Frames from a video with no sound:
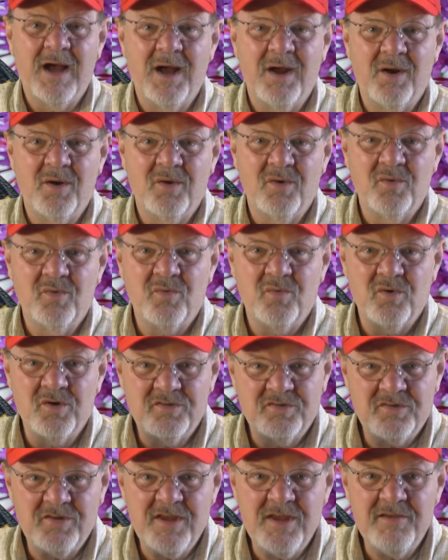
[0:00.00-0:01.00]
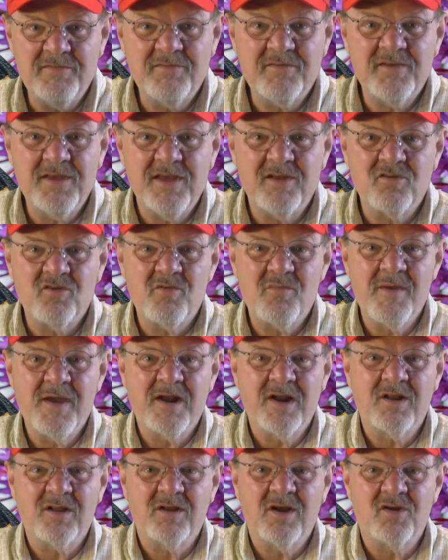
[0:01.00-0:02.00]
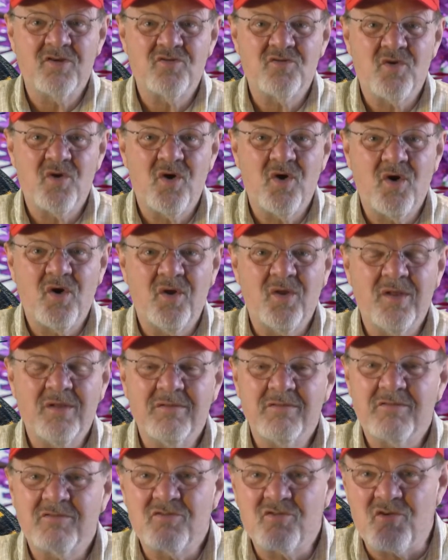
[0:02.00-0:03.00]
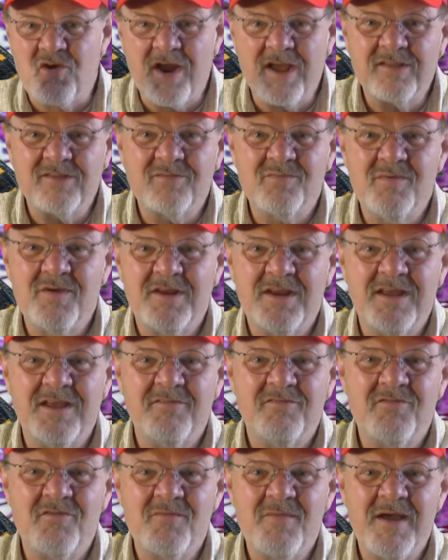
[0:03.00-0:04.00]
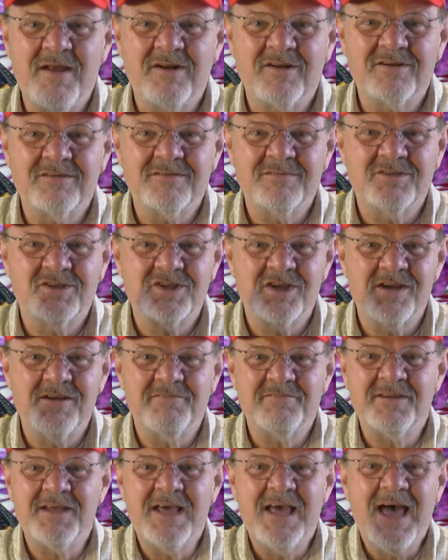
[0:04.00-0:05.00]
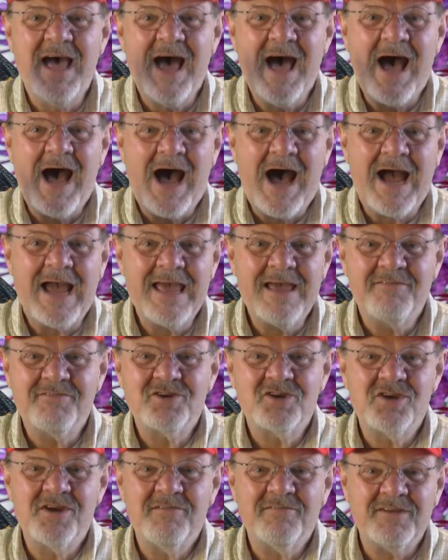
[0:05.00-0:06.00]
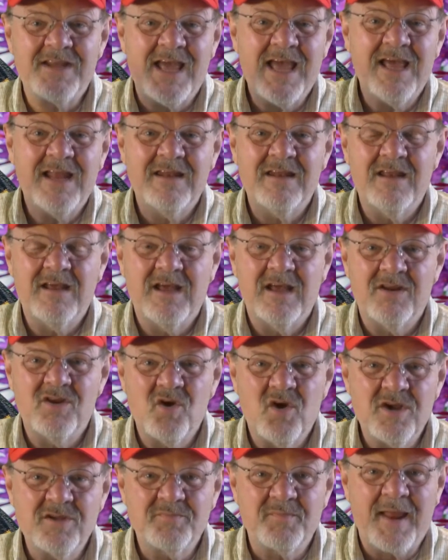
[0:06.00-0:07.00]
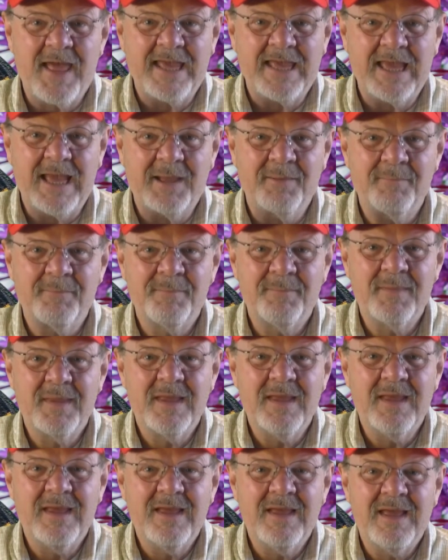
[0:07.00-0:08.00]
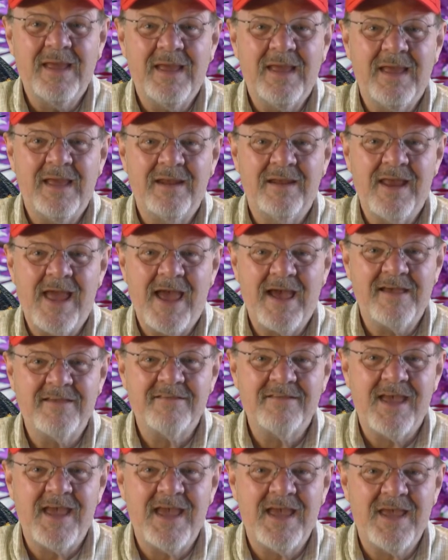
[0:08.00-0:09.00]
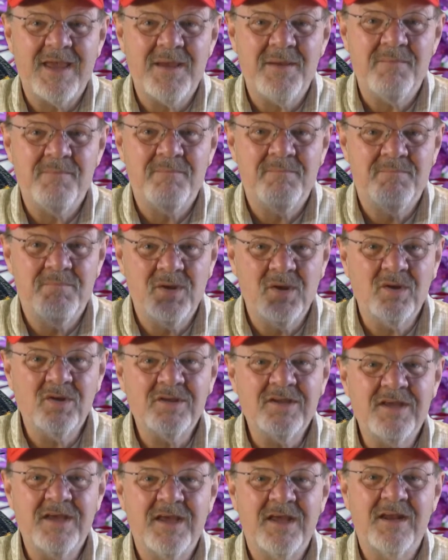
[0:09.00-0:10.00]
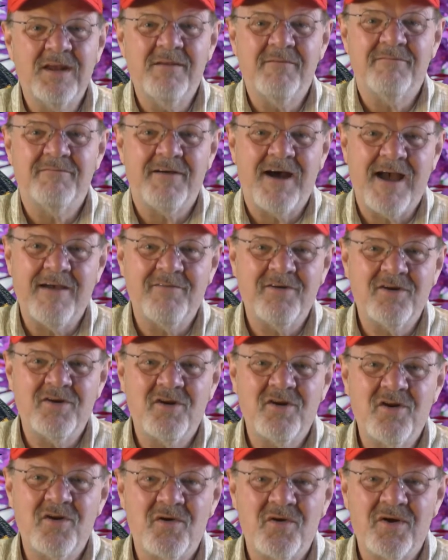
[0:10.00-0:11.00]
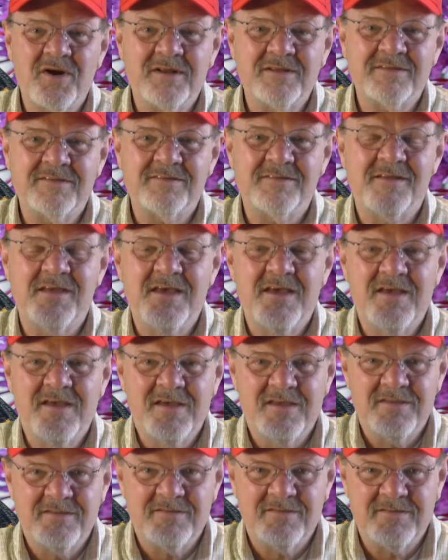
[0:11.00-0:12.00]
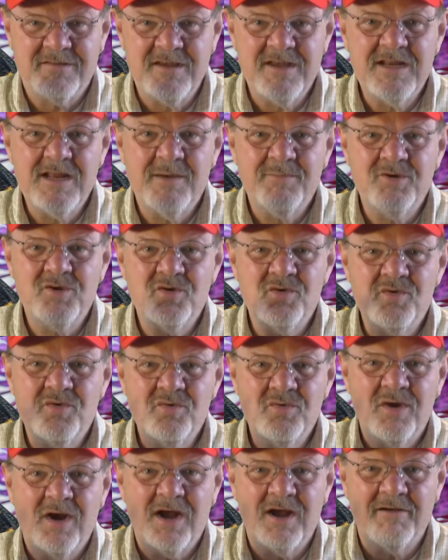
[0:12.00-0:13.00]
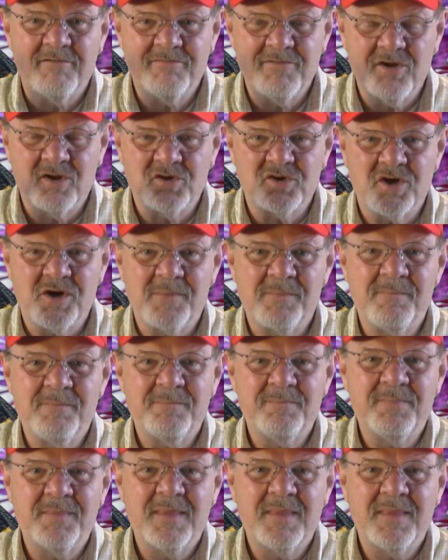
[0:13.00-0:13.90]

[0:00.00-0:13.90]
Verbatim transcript: uh, receive incremental control, transmit incremental shift, IF shift, and uh, noise blanking. It has a built-in 500 hertz CW uh, filter.